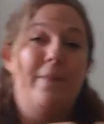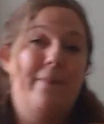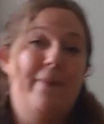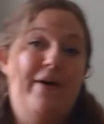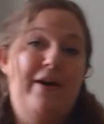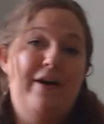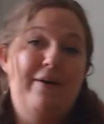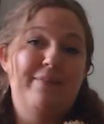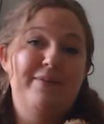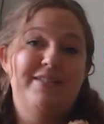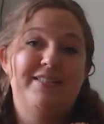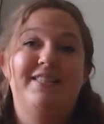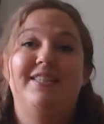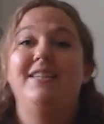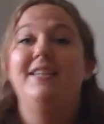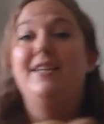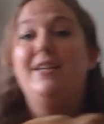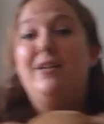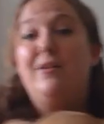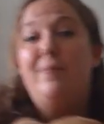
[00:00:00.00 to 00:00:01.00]
Mama's
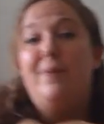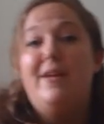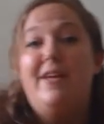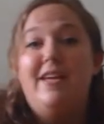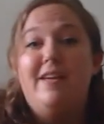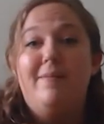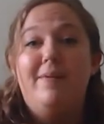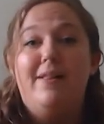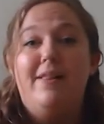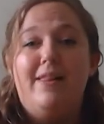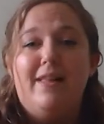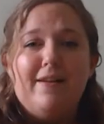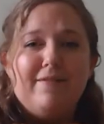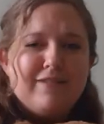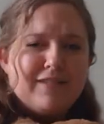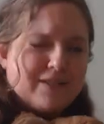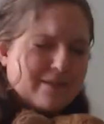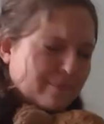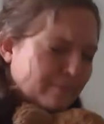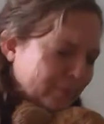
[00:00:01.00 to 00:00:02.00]
little baby
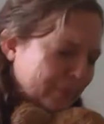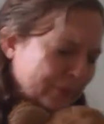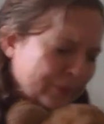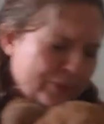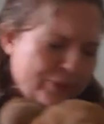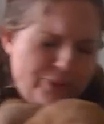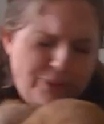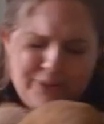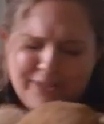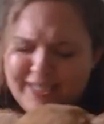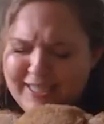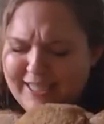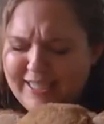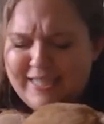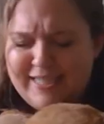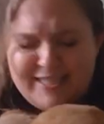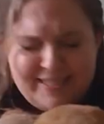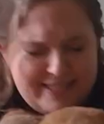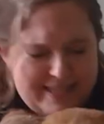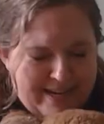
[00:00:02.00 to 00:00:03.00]
loves to boogie